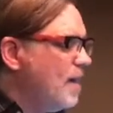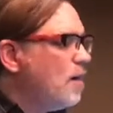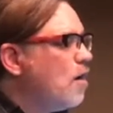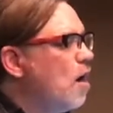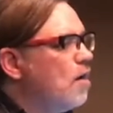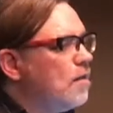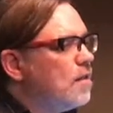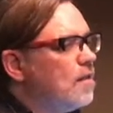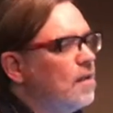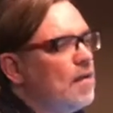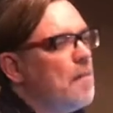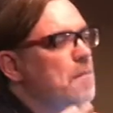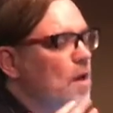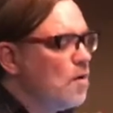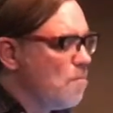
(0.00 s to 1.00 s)
in constant
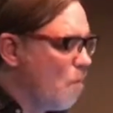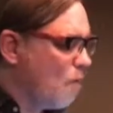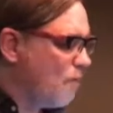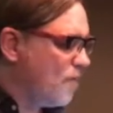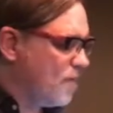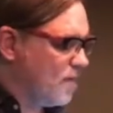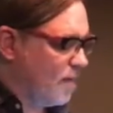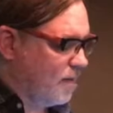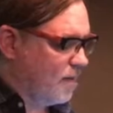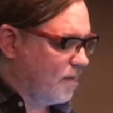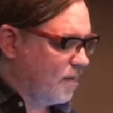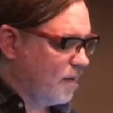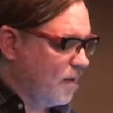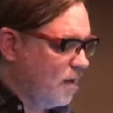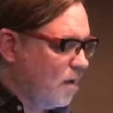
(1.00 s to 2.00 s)
metamorphosis,